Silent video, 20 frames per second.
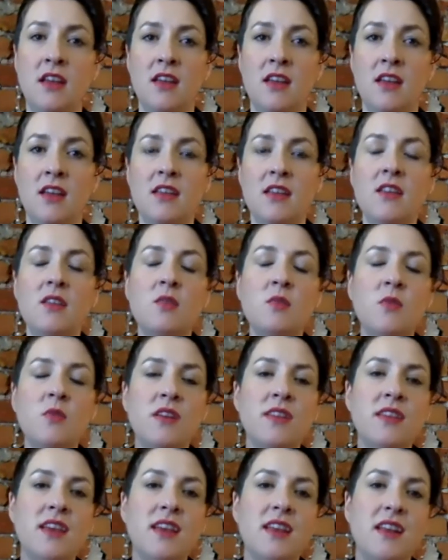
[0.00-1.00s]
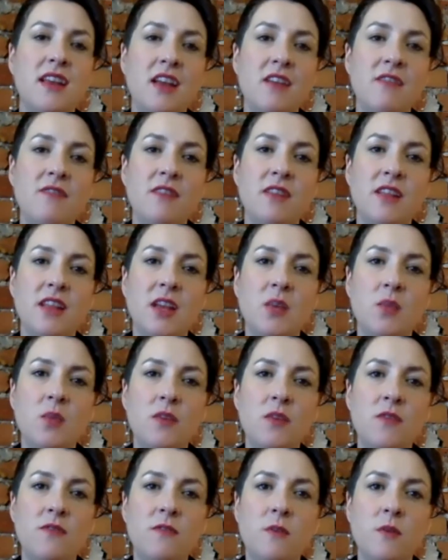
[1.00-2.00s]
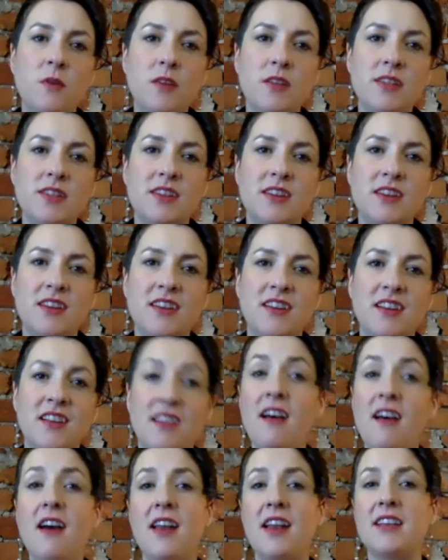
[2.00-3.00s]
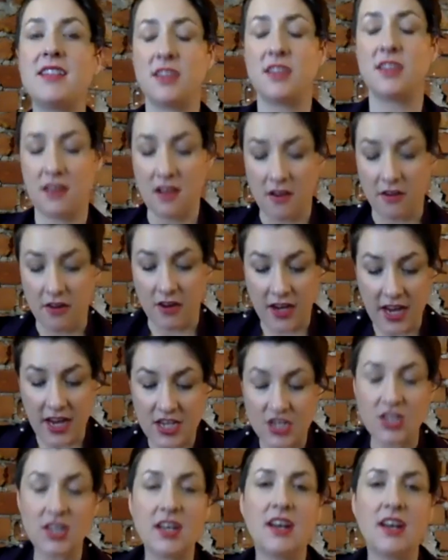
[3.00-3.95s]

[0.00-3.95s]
The other one that I feel like we've focused on a lot as a congregation,